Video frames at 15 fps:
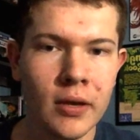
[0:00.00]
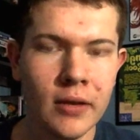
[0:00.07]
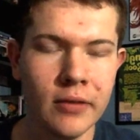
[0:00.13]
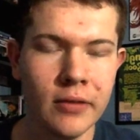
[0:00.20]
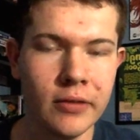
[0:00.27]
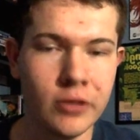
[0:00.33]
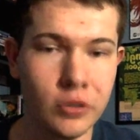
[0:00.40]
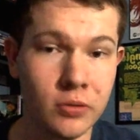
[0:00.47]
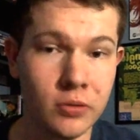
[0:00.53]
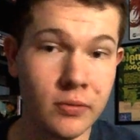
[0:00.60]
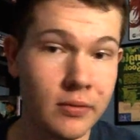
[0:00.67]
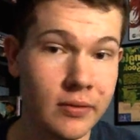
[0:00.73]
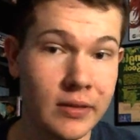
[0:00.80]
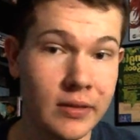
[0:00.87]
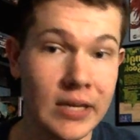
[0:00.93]

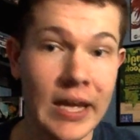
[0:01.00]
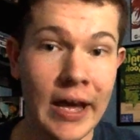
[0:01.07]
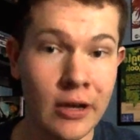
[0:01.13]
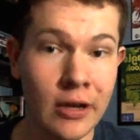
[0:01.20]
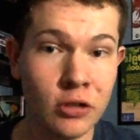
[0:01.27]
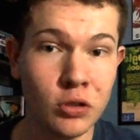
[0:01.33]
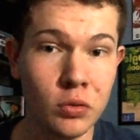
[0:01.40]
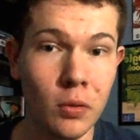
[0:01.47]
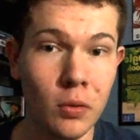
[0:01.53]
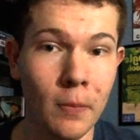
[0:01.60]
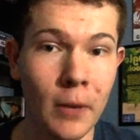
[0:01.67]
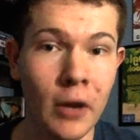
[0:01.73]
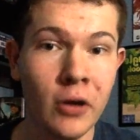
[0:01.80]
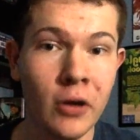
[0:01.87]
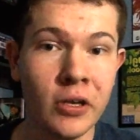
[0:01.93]
the actual
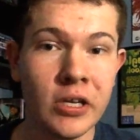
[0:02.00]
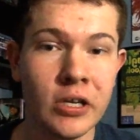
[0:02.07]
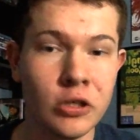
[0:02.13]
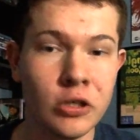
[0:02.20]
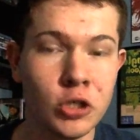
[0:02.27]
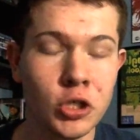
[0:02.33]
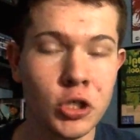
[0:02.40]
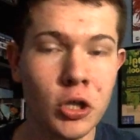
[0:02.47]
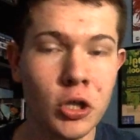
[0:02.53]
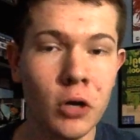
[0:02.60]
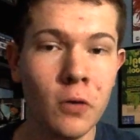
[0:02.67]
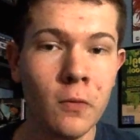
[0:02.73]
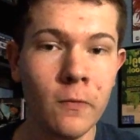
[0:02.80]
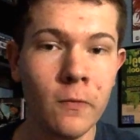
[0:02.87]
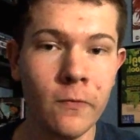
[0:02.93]
party and
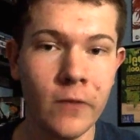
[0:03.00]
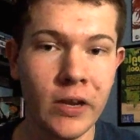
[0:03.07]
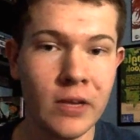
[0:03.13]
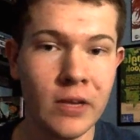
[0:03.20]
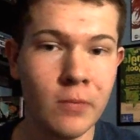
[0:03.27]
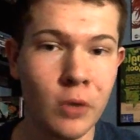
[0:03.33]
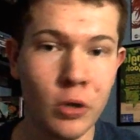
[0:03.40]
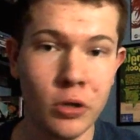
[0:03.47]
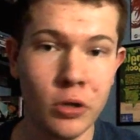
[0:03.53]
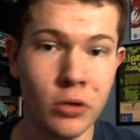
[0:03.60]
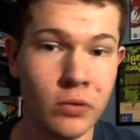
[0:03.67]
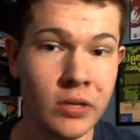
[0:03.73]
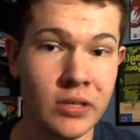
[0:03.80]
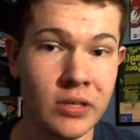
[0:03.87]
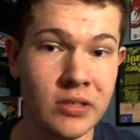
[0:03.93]
show Freddie
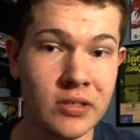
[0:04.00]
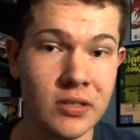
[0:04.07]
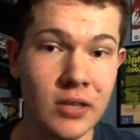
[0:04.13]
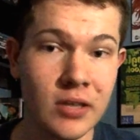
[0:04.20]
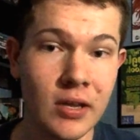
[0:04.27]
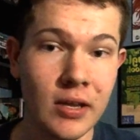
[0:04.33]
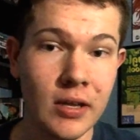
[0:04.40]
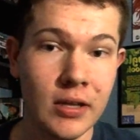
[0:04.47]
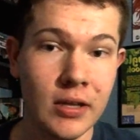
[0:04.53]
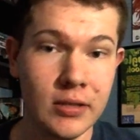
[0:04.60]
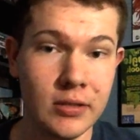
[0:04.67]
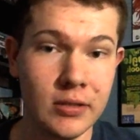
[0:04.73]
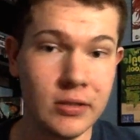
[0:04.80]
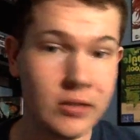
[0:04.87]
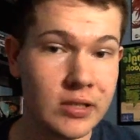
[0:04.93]
Mercury's
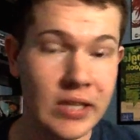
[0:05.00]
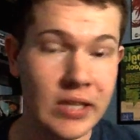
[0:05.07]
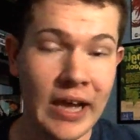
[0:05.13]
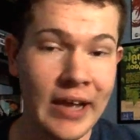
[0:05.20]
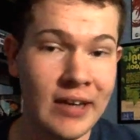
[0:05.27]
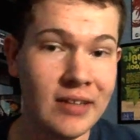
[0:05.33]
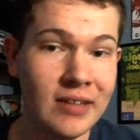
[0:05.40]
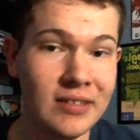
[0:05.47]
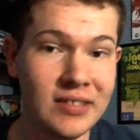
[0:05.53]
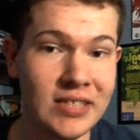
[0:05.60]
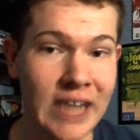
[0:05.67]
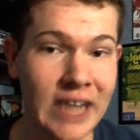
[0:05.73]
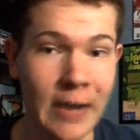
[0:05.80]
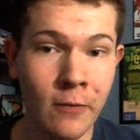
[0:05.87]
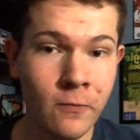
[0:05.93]
kind of
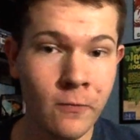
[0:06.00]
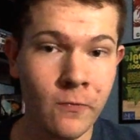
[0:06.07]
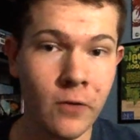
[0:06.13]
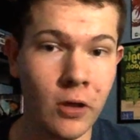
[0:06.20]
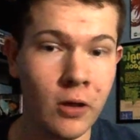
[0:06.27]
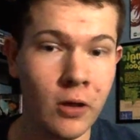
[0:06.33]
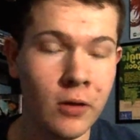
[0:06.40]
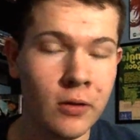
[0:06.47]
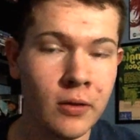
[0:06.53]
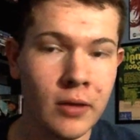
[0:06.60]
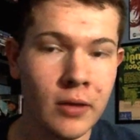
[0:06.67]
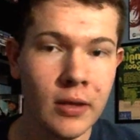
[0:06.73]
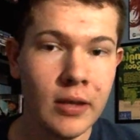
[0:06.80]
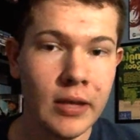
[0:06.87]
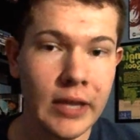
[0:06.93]
downfall
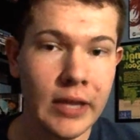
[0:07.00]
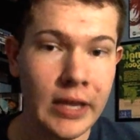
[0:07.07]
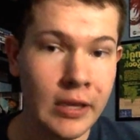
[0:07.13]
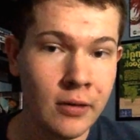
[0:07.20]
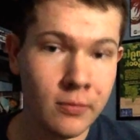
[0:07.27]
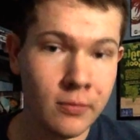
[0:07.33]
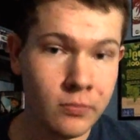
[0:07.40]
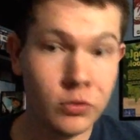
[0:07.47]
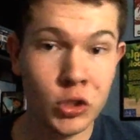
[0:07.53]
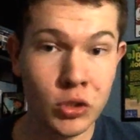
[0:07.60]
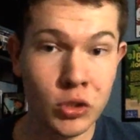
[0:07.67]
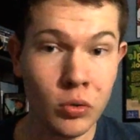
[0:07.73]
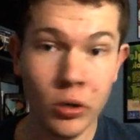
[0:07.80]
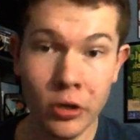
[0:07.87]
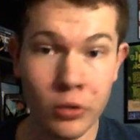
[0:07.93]
in
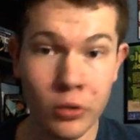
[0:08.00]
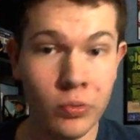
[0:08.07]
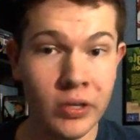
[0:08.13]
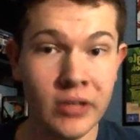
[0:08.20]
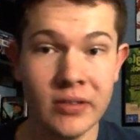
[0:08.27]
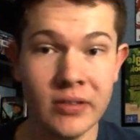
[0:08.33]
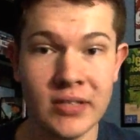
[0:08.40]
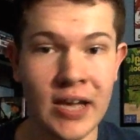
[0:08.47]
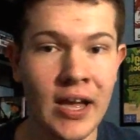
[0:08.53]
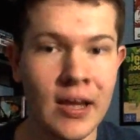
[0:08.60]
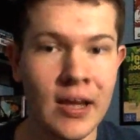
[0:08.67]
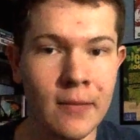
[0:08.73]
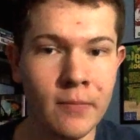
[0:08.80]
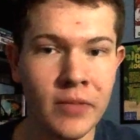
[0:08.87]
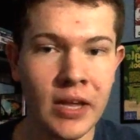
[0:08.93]
sort of real
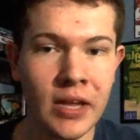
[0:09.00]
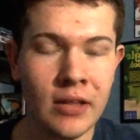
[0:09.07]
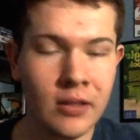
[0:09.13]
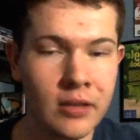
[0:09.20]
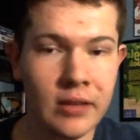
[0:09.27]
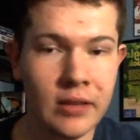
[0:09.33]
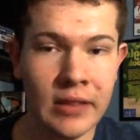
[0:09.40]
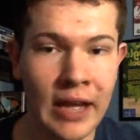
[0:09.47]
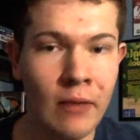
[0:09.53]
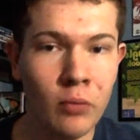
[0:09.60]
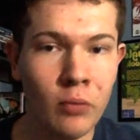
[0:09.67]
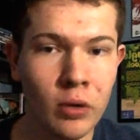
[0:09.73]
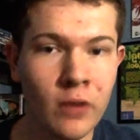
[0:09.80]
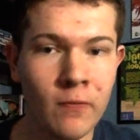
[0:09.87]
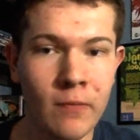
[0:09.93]
time, then that
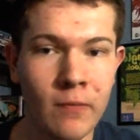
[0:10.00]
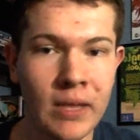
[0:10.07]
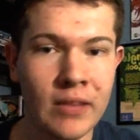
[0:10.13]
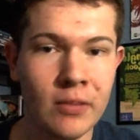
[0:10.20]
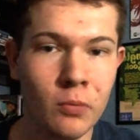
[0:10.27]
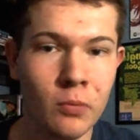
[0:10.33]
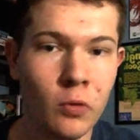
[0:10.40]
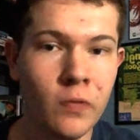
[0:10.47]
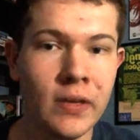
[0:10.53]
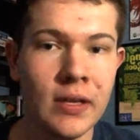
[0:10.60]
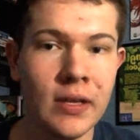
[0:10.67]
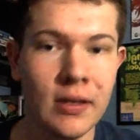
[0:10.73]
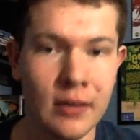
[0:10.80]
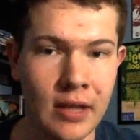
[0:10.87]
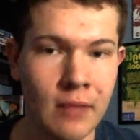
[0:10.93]
would have made the
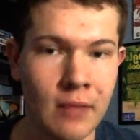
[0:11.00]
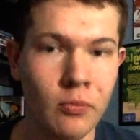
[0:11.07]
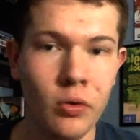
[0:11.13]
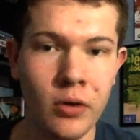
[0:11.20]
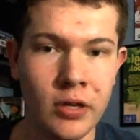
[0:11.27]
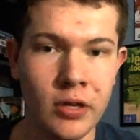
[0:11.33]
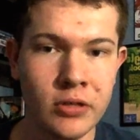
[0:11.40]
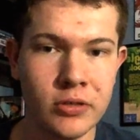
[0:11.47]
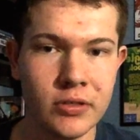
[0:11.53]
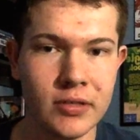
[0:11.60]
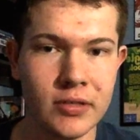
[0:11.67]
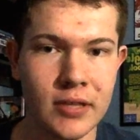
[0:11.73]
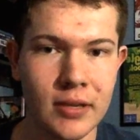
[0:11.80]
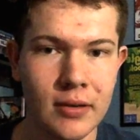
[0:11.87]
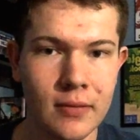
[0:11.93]
movie a lot more
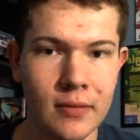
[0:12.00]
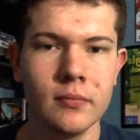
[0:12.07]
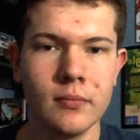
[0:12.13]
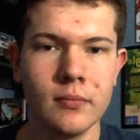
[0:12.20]
interesting.